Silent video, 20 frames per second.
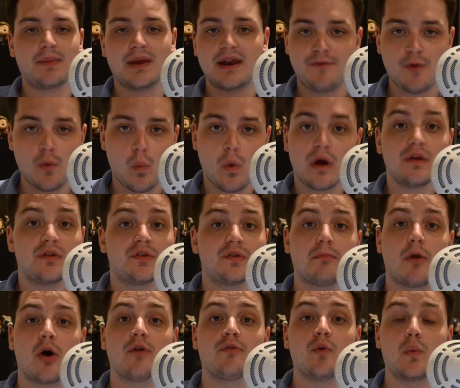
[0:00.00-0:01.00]
I mean, if it was,
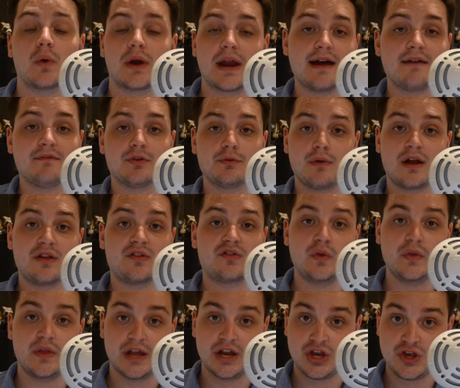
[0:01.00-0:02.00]
Marvel wouldn't have the rights
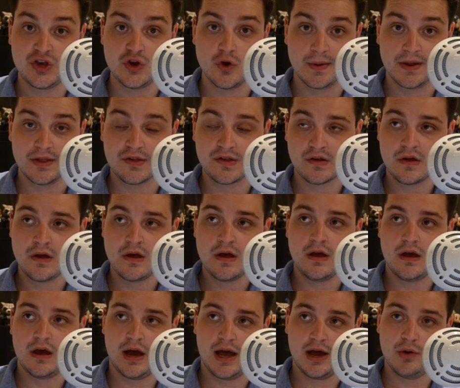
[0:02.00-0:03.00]
to the Inhumans,
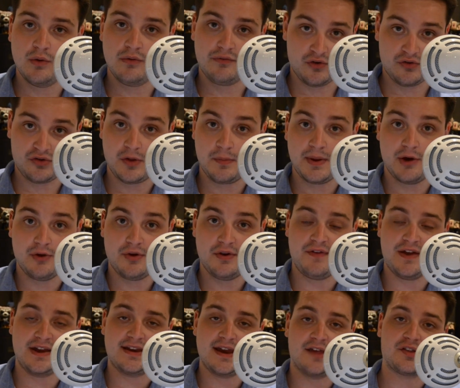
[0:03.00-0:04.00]
uh, who first appeared in
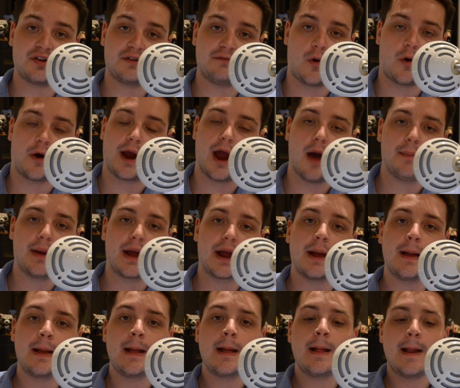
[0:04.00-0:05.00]
a Fantastic Four
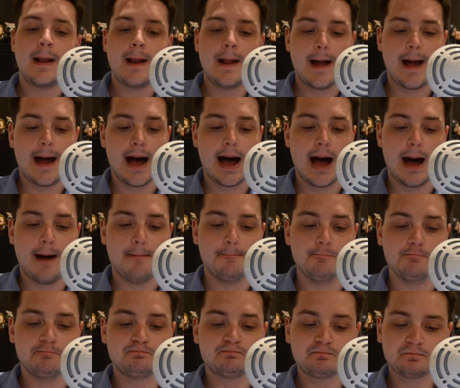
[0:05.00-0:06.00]
comic.
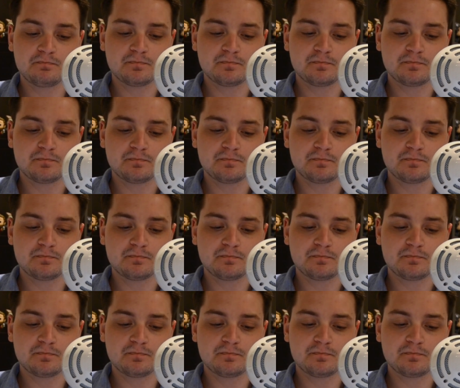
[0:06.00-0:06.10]
Um,